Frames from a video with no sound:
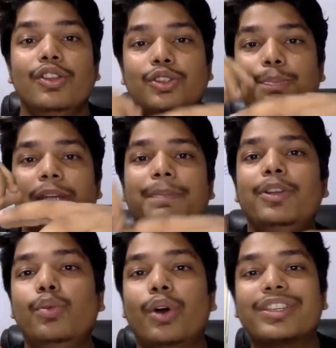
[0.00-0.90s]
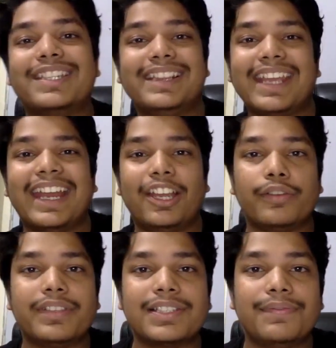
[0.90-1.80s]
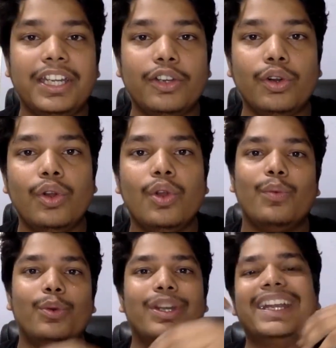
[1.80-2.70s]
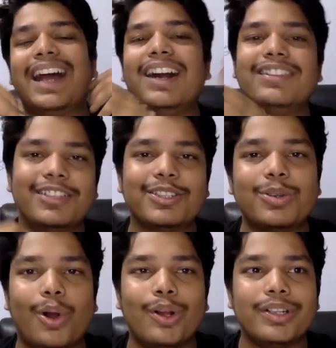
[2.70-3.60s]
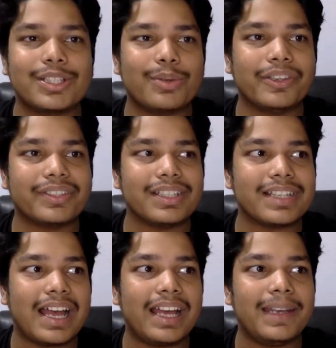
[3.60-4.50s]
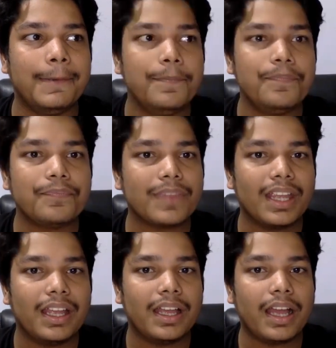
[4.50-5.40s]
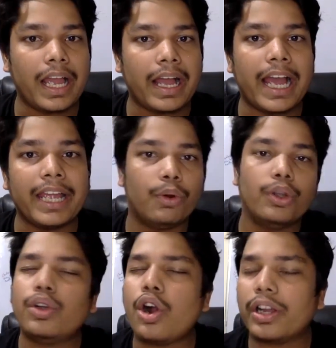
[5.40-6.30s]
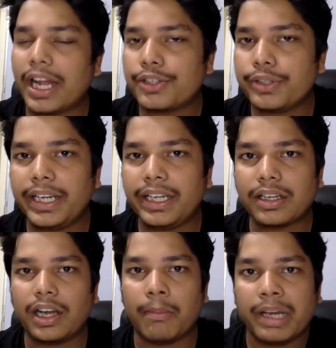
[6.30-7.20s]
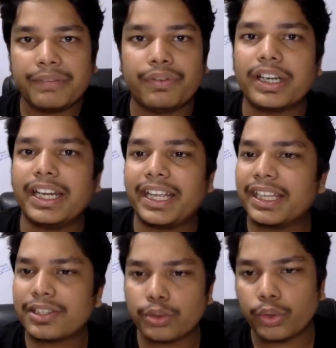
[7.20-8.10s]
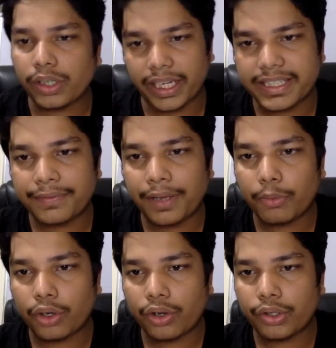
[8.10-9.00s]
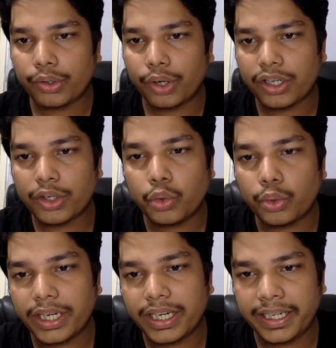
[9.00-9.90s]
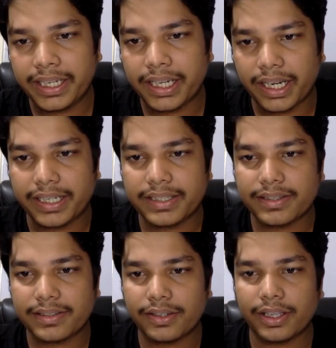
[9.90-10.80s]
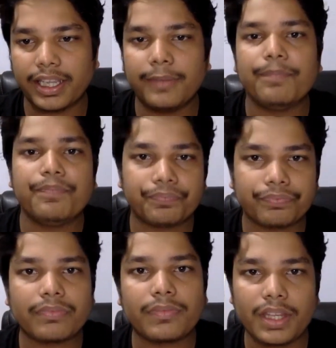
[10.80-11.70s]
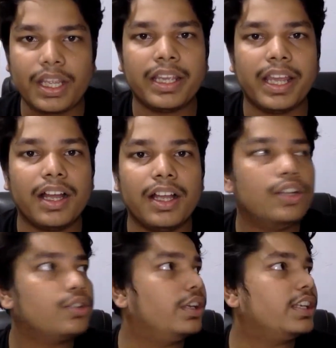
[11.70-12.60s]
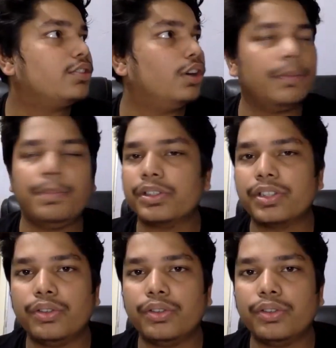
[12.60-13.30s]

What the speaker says: So people who watch till the end of this video would get answers to all these questions. And I want to congratulate Aman for getting his two clients. If I'm not wrong, you got two Indian clients. Okay. Yeah. So he's not a person.